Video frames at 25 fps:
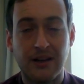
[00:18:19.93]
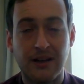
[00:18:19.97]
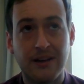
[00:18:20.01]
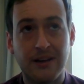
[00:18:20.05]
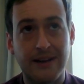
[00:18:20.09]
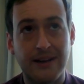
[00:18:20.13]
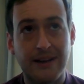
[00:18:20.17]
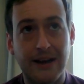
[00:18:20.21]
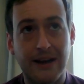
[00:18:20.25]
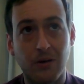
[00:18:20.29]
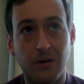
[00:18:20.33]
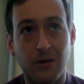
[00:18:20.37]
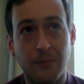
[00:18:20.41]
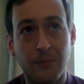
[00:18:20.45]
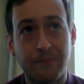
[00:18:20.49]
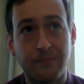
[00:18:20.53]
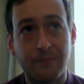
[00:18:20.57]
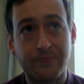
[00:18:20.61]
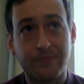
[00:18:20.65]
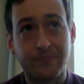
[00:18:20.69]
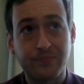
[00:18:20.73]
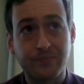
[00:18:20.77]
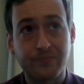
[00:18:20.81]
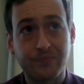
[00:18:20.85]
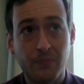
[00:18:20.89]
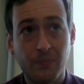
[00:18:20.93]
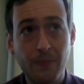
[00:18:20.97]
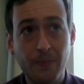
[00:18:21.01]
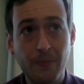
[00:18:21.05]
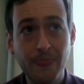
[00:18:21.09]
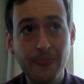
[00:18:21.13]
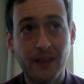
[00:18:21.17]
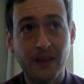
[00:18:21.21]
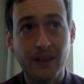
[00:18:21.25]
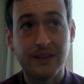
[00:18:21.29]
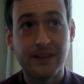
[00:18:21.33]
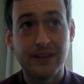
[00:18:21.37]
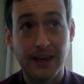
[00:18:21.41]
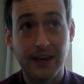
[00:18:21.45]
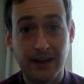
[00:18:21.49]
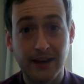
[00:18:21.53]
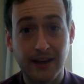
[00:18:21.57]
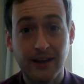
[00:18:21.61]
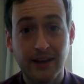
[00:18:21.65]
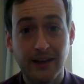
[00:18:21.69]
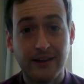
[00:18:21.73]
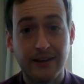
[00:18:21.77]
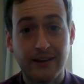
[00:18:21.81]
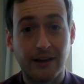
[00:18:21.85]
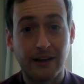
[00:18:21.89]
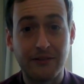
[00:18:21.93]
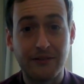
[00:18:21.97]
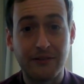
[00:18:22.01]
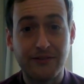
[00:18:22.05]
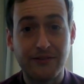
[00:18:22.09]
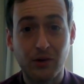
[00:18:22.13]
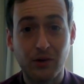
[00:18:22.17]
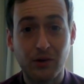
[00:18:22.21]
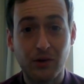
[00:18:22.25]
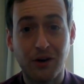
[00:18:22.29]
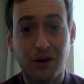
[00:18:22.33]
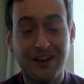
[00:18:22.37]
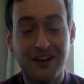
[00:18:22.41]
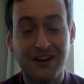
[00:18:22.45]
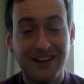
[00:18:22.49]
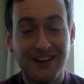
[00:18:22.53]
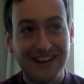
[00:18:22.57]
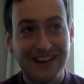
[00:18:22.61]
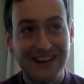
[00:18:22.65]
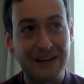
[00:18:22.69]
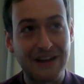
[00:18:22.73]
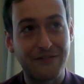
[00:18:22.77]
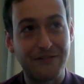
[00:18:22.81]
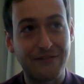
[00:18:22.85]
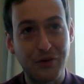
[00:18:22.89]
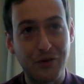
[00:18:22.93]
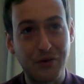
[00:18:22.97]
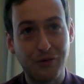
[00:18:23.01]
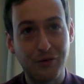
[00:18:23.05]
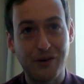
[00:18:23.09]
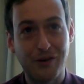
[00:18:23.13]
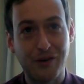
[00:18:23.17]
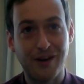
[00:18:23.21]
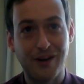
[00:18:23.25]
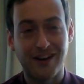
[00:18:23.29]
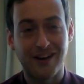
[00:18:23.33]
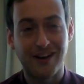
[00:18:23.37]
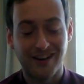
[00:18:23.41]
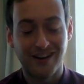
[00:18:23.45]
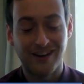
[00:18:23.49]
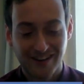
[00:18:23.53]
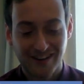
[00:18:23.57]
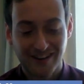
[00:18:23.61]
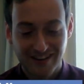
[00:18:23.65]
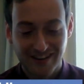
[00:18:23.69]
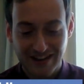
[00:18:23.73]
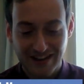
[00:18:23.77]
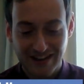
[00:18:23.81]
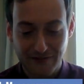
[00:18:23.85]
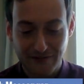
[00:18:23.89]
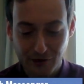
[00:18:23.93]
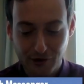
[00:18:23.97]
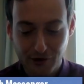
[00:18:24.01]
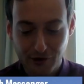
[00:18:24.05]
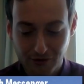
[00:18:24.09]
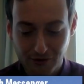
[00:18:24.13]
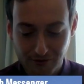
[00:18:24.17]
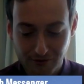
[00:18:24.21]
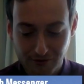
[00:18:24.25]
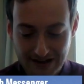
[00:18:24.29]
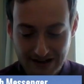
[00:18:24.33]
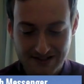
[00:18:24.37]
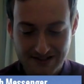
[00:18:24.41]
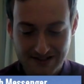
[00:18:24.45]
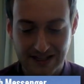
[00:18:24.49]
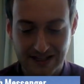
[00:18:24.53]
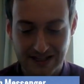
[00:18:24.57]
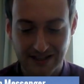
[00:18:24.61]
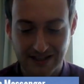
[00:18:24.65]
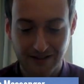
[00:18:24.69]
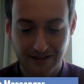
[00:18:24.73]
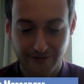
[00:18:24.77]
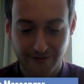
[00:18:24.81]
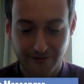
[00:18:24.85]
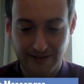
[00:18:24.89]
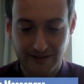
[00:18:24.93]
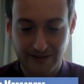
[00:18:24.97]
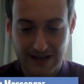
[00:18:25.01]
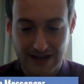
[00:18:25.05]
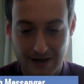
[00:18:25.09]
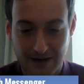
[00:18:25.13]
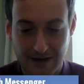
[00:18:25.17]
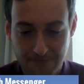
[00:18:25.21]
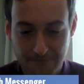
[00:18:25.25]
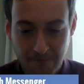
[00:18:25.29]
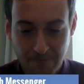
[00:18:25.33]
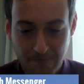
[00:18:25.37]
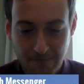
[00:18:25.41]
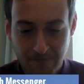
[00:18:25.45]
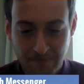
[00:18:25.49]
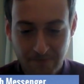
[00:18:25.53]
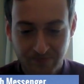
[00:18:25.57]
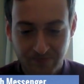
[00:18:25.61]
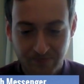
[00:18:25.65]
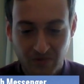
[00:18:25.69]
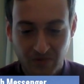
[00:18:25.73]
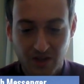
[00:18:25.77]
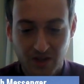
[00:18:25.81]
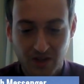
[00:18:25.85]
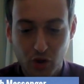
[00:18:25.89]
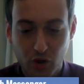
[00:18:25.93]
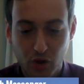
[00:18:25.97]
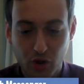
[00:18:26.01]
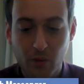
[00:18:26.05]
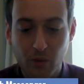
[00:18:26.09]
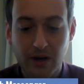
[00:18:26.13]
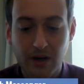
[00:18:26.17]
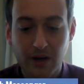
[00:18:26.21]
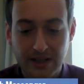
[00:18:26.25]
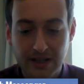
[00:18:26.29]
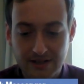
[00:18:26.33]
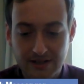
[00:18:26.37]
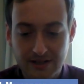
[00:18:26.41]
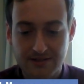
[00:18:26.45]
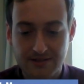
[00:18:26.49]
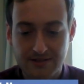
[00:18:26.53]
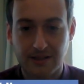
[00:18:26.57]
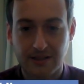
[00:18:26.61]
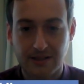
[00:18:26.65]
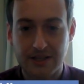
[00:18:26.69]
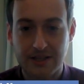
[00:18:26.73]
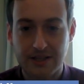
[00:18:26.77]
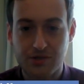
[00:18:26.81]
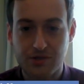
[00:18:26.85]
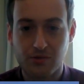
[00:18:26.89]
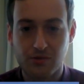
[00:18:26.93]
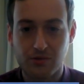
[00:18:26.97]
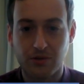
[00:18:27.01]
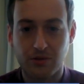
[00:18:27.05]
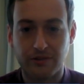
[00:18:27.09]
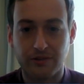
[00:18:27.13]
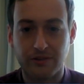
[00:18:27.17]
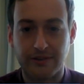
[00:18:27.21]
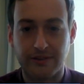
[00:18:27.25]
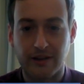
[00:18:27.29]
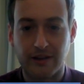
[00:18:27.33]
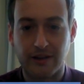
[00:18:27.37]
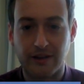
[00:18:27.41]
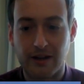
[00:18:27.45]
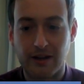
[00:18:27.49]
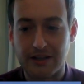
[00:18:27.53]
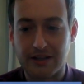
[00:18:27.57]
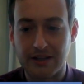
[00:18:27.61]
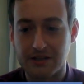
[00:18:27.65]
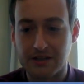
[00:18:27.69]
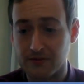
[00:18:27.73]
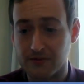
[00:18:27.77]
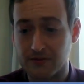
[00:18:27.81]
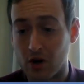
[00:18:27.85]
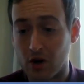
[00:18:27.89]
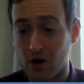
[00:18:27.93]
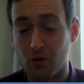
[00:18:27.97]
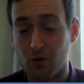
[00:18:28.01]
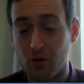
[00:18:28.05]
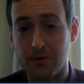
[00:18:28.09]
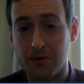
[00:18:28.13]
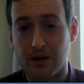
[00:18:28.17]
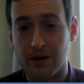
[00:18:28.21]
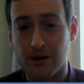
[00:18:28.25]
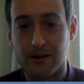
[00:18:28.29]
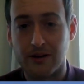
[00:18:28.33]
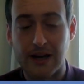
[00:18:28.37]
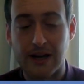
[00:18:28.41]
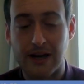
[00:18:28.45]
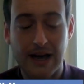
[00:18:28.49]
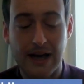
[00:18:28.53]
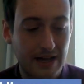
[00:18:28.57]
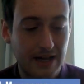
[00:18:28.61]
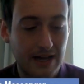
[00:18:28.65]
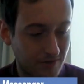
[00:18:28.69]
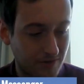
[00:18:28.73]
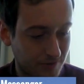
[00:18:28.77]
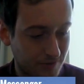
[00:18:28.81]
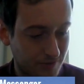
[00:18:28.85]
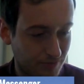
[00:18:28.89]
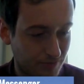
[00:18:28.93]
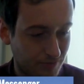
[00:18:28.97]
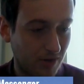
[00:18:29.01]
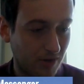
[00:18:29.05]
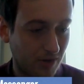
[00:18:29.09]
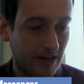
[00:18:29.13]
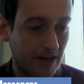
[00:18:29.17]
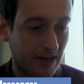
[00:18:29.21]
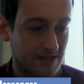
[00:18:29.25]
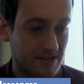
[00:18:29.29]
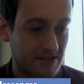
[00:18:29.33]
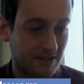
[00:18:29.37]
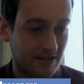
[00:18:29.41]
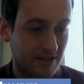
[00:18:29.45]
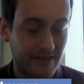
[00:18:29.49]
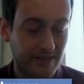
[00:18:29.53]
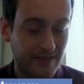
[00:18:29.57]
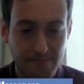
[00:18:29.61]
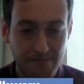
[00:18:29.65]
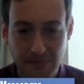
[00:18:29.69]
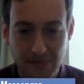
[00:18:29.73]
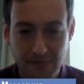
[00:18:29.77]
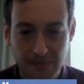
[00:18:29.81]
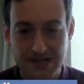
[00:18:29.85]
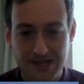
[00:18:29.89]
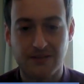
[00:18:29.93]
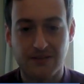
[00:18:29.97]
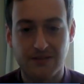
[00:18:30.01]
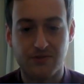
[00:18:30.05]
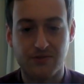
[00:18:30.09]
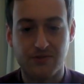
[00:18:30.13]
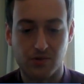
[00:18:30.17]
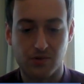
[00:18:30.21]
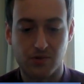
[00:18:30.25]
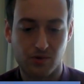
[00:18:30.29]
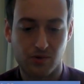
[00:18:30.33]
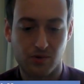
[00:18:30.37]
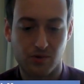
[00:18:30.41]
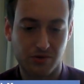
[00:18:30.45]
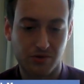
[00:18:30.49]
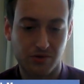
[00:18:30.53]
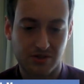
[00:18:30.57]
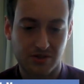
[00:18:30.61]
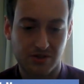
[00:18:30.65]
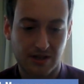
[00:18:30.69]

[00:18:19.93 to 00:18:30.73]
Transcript: Now, yeah. Now, if you're a wrestling fan, you are instantly drawn to the likes of Goldberg and Brock Lesnar. They're massive draws.